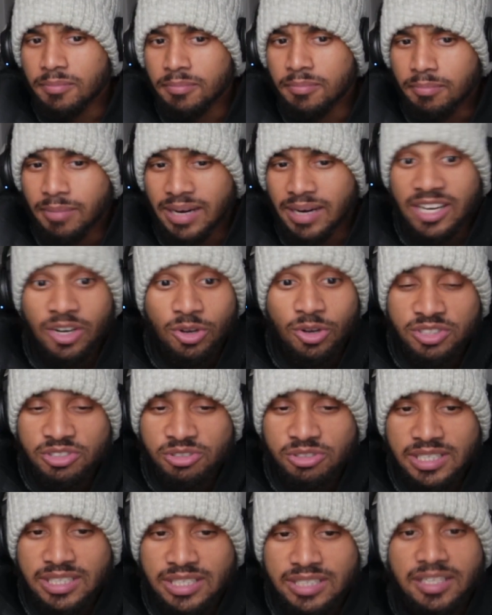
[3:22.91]
But I know he's
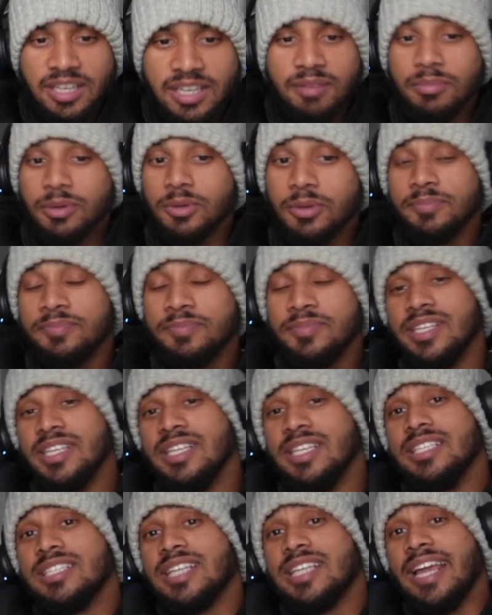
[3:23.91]
doing his thing, bro.
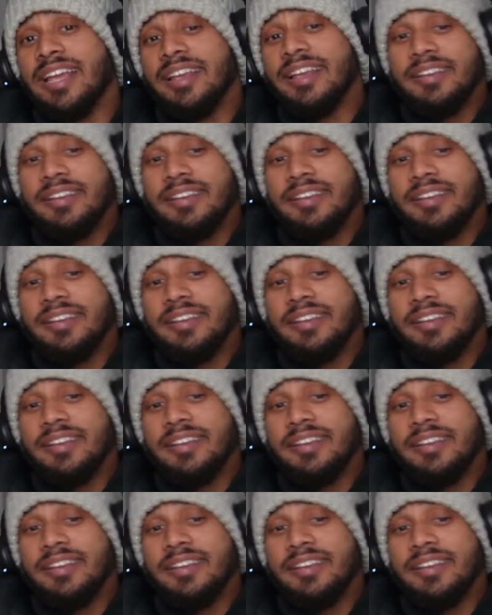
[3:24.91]
He's like